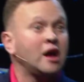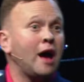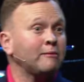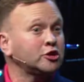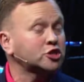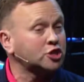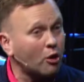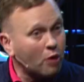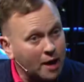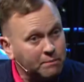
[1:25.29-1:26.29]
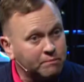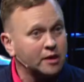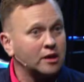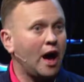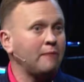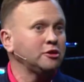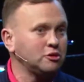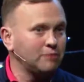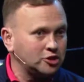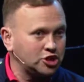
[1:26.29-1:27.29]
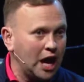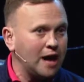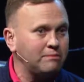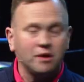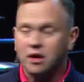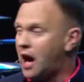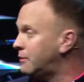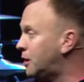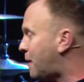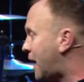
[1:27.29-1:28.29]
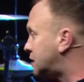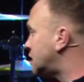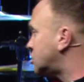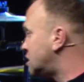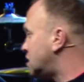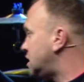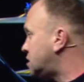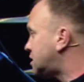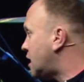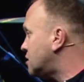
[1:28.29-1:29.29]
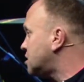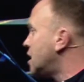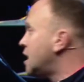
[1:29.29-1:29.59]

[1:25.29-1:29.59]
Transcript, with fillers: I'm going to show up. I'm going to do my job. I'm going to pay attention to details.